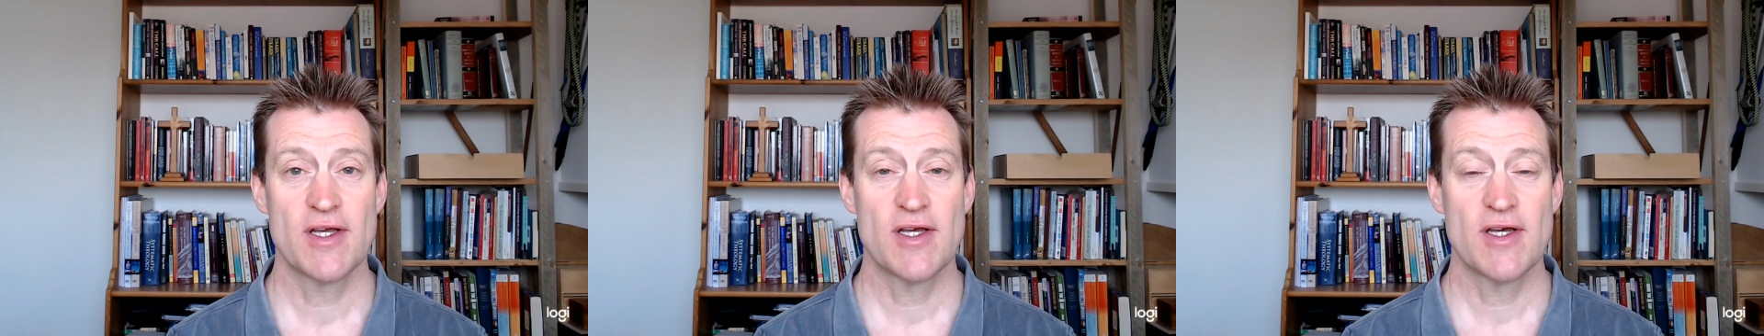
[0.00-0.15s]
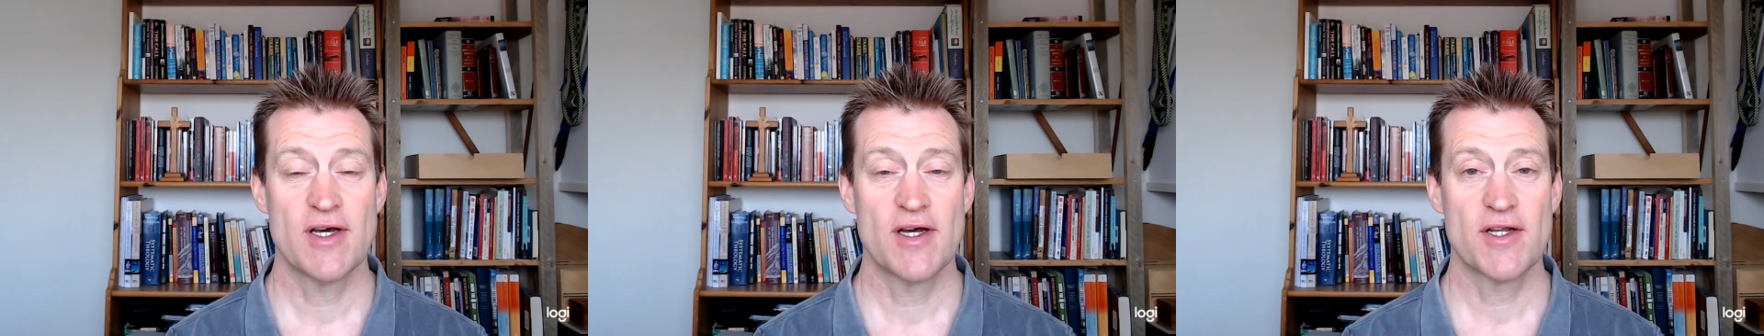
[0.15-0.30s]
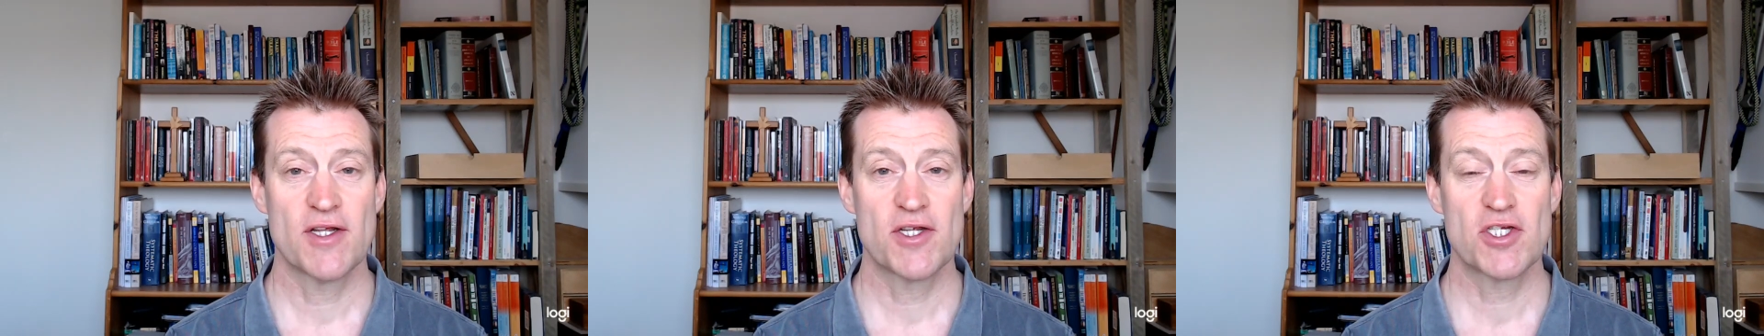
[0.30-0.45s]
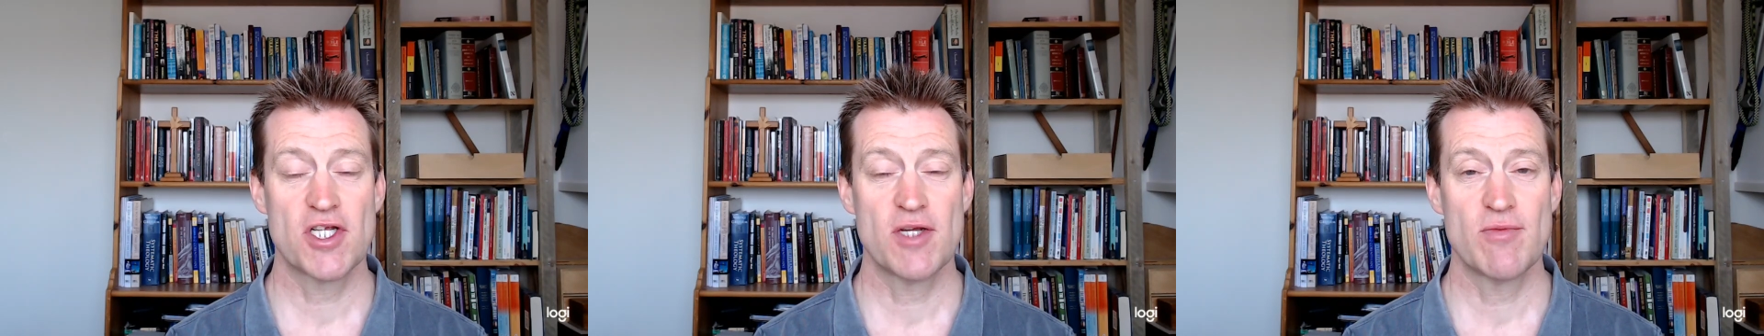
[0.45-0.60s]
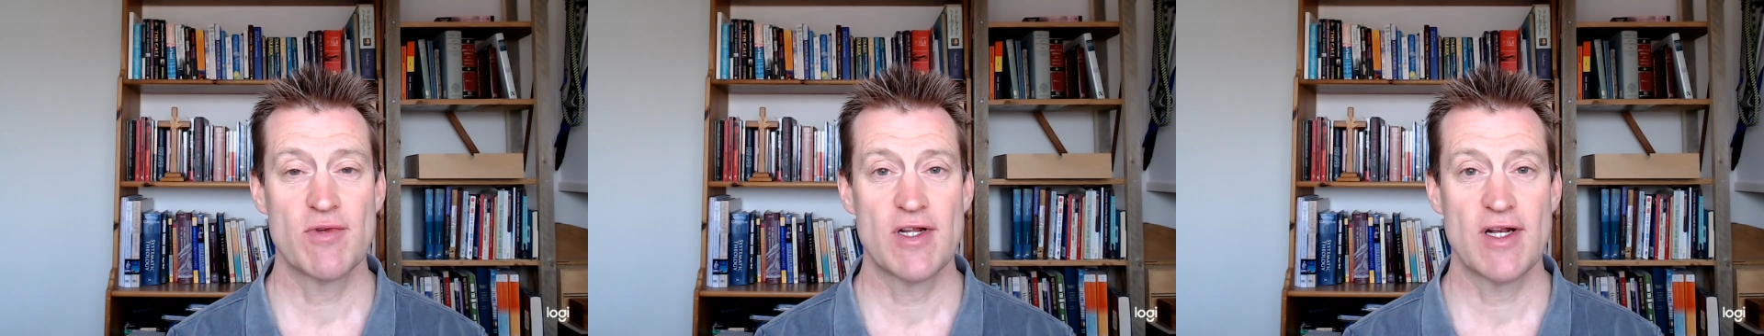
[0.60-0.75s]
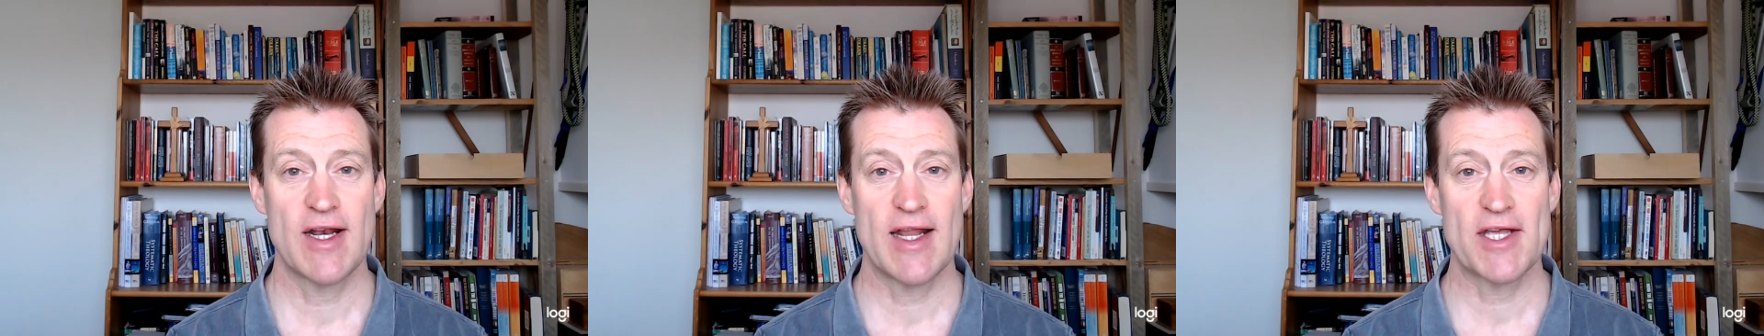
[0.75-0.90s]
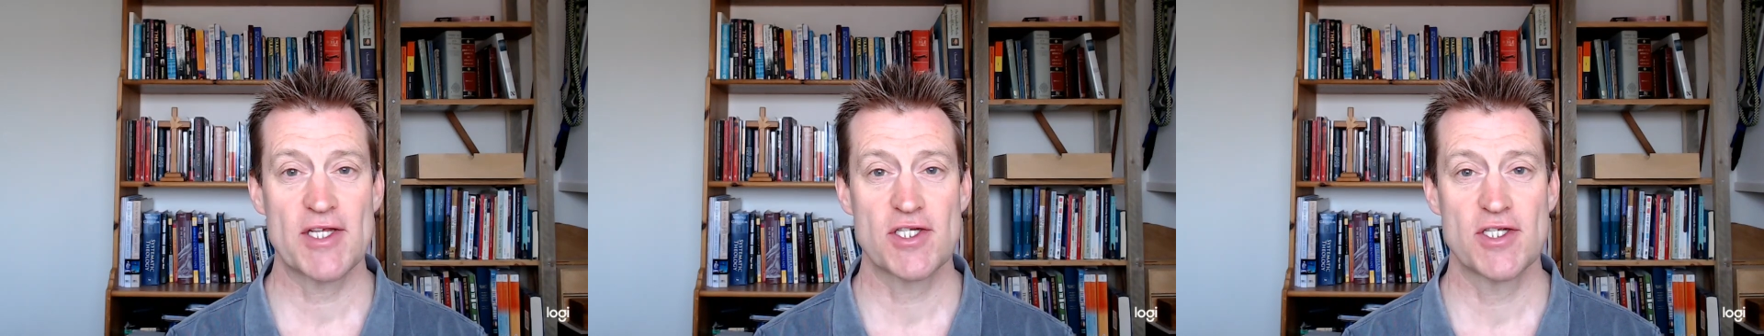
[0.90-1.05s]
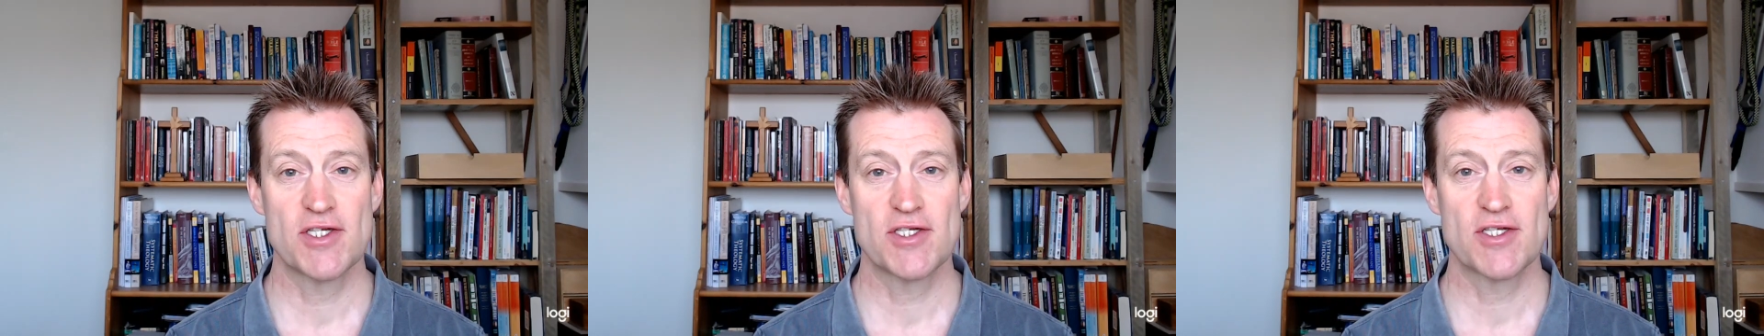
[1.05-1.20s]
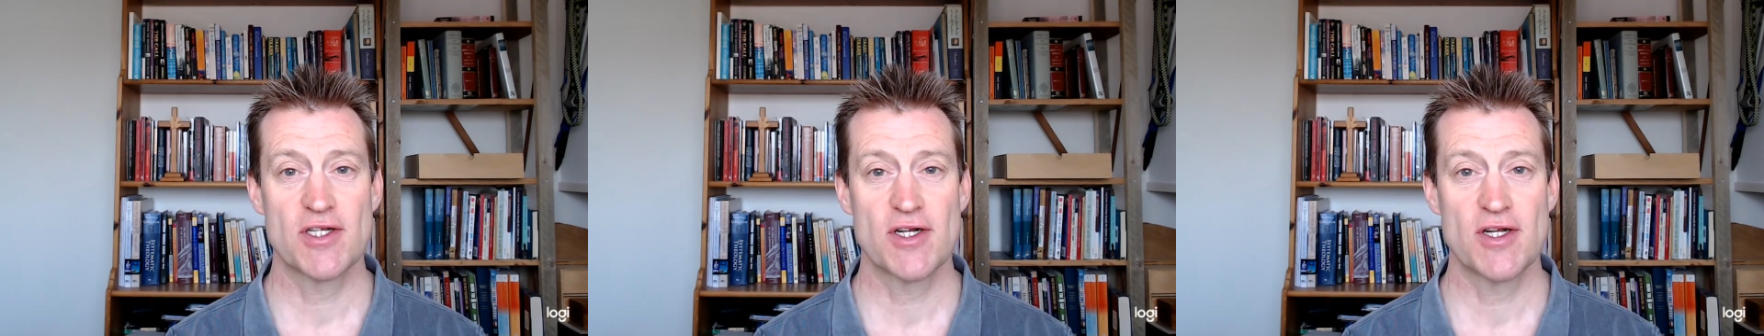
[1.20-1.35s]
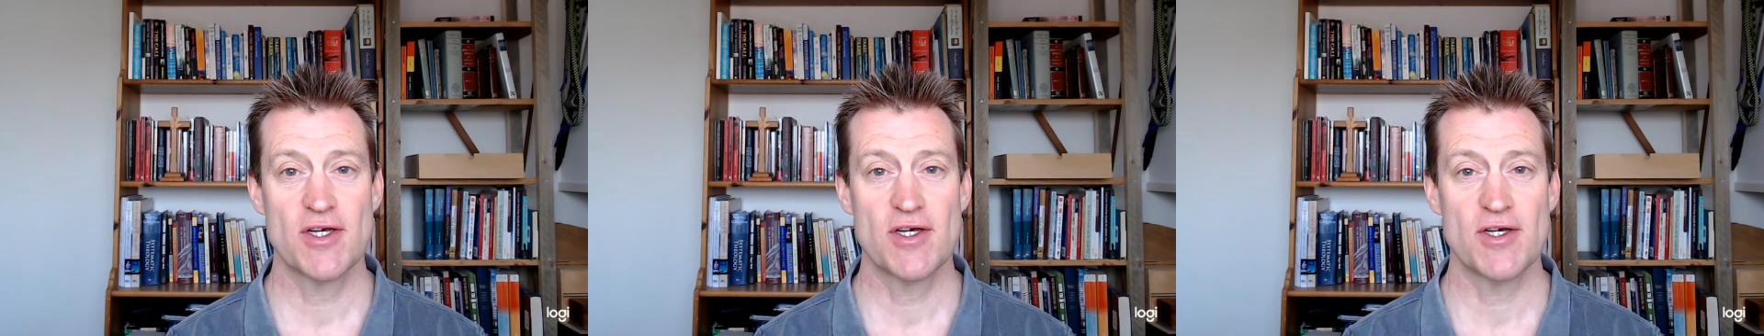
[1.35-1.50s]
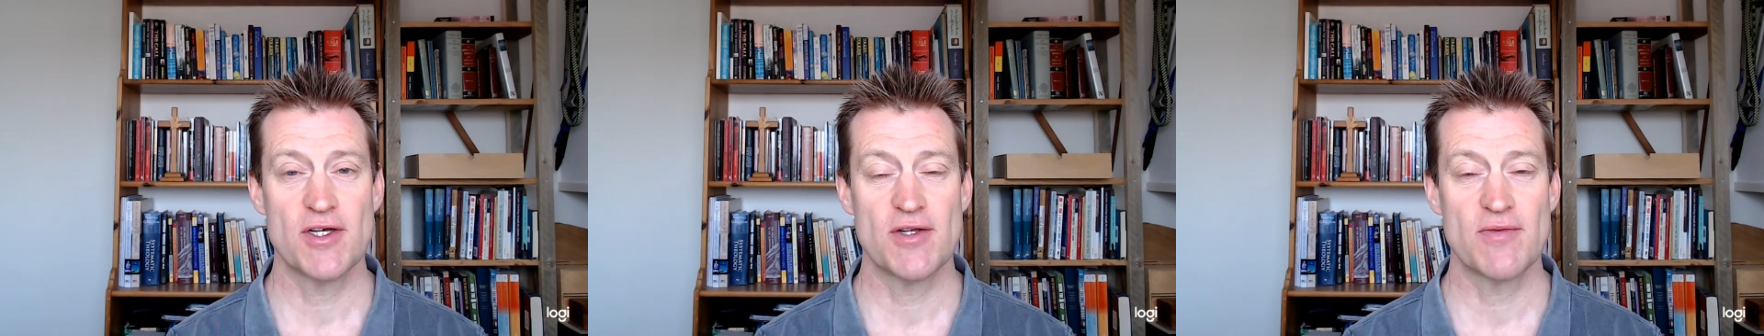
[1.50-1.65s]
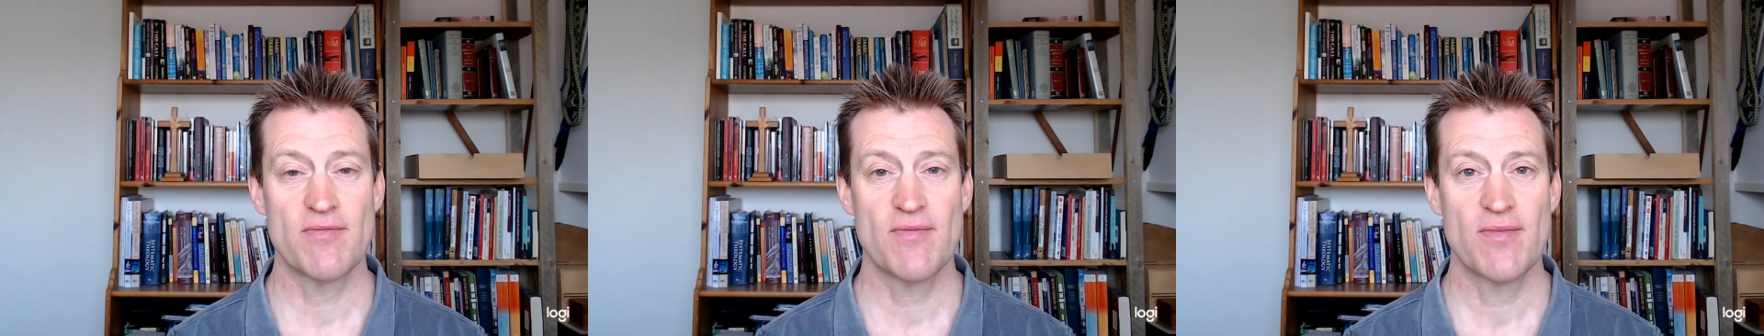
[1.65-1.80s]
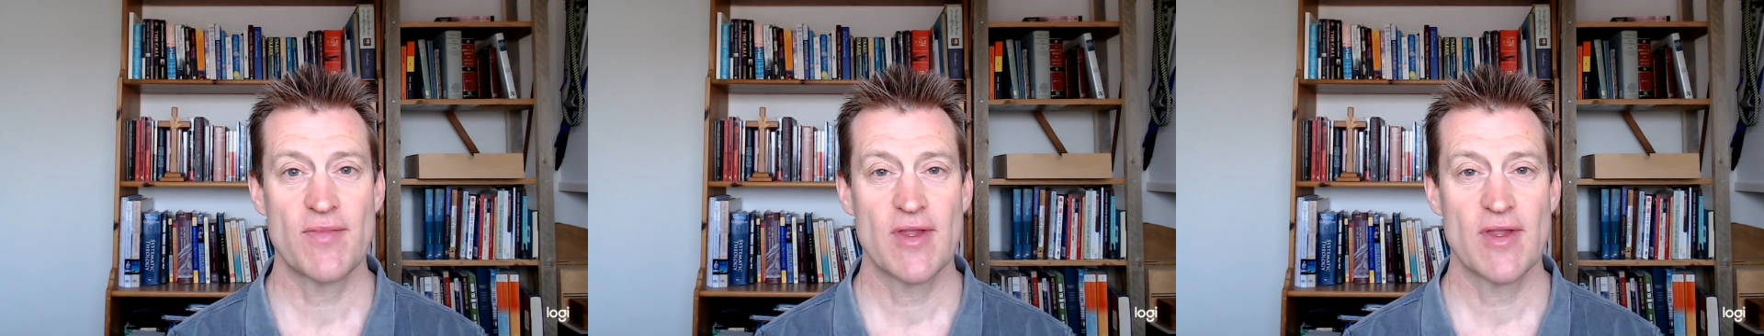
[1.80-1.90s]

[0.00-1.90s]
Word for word: and a similar lesson to learn